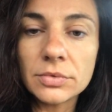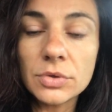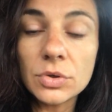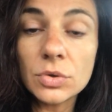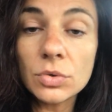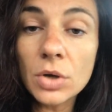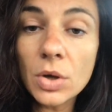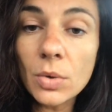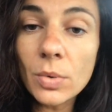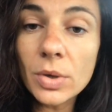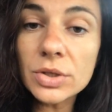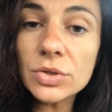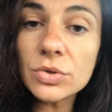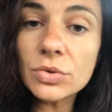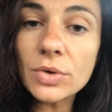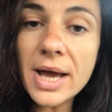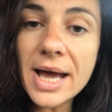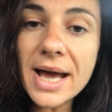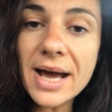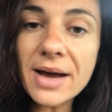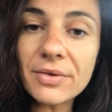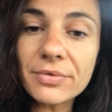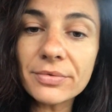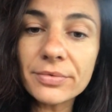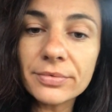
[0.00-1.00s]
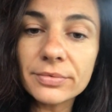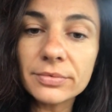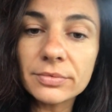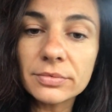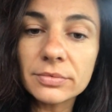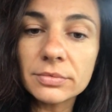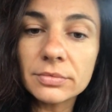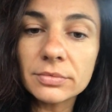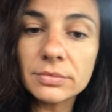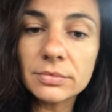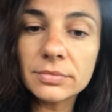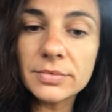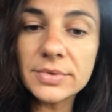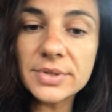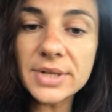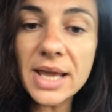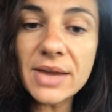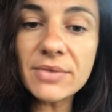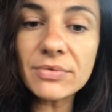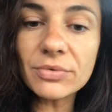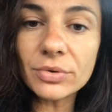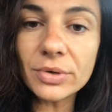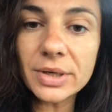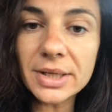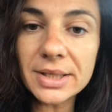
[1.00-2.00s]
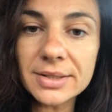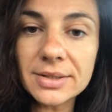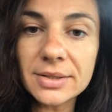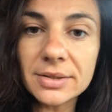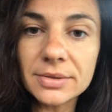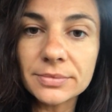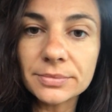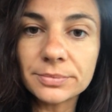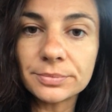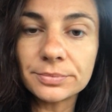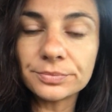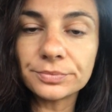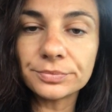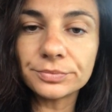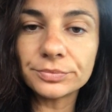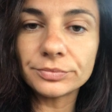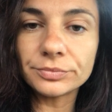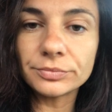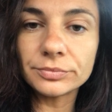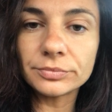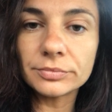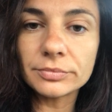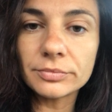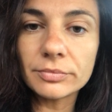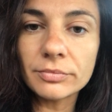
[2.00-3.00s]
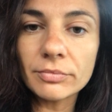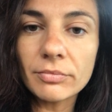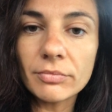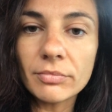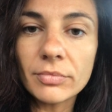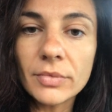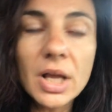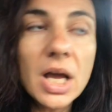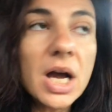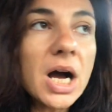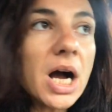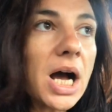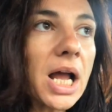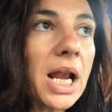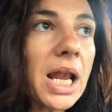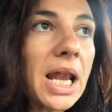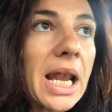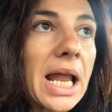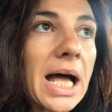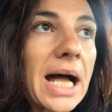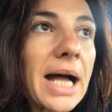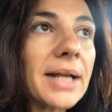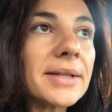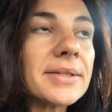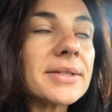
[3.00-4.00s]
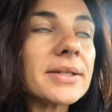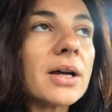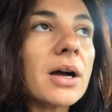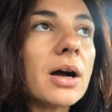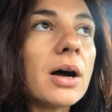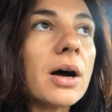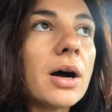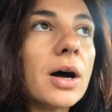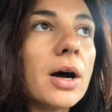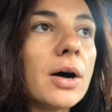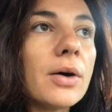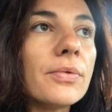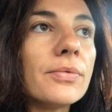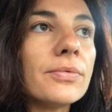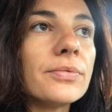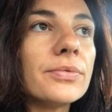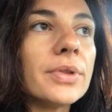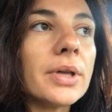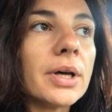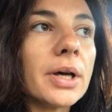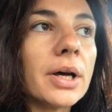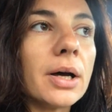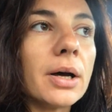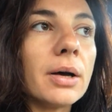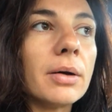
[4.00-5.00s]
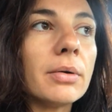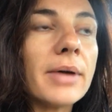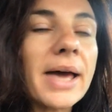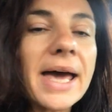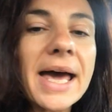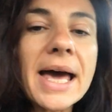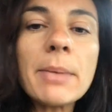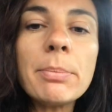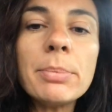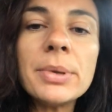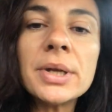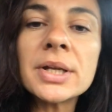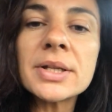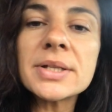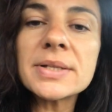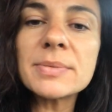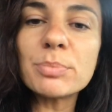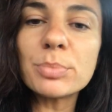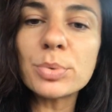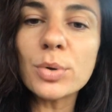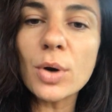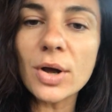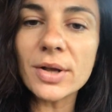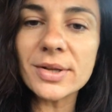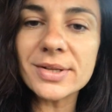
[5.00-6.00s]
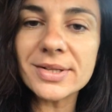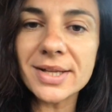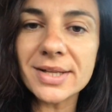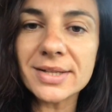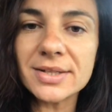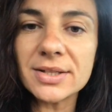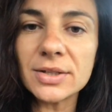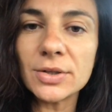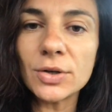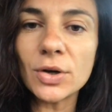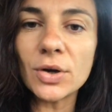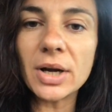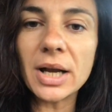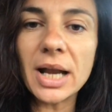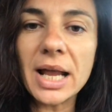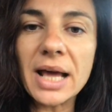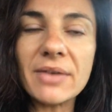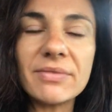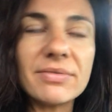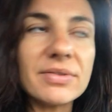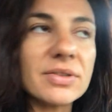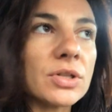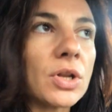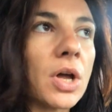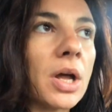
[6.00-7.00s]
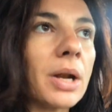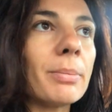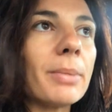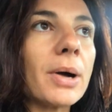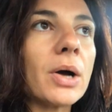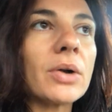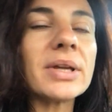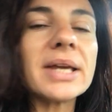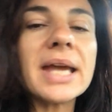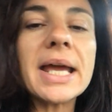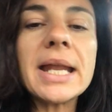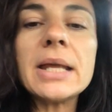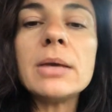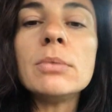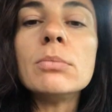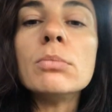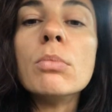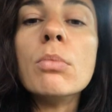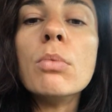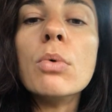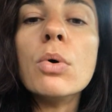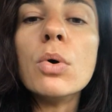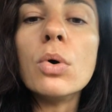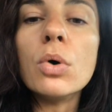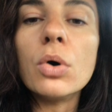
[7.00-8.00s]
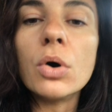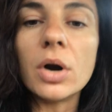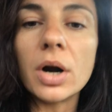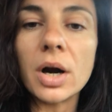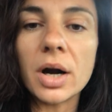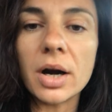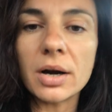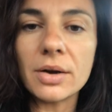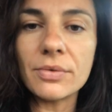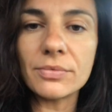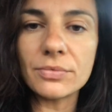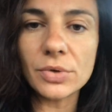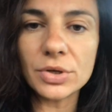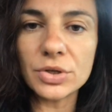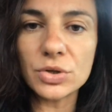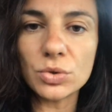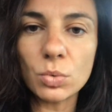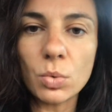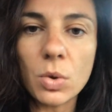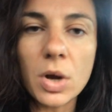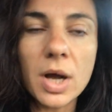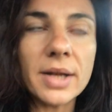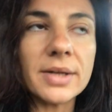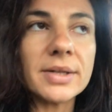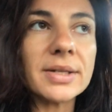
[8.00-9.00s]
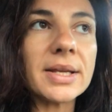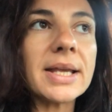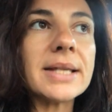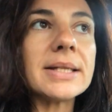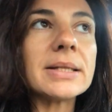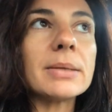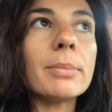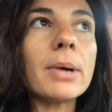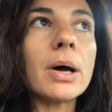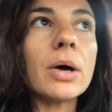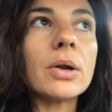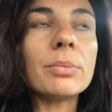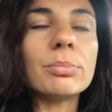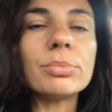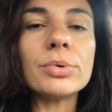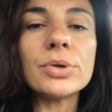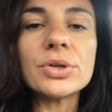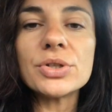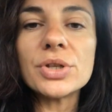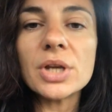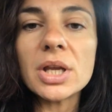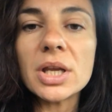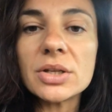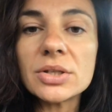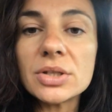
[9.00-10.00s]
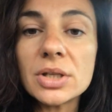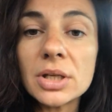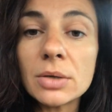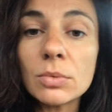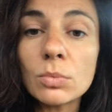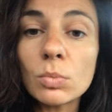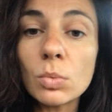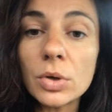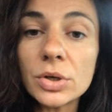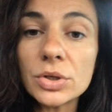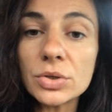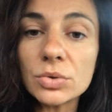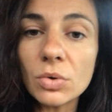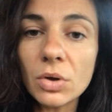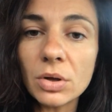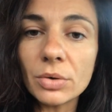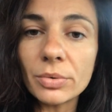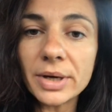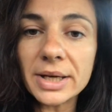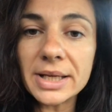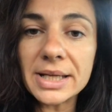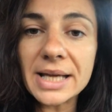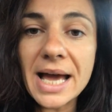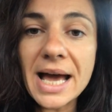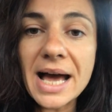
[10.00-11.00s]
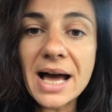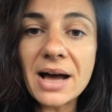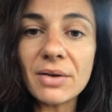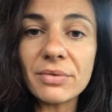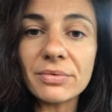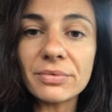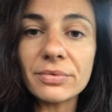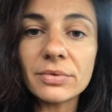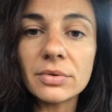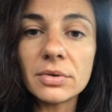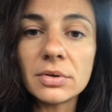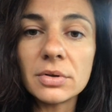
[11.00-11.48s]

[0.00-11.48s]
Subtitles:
You know what you have. Savor it. A lot of the happiness process in your life is not about getting more of what you want. It's about appreciating what you already have.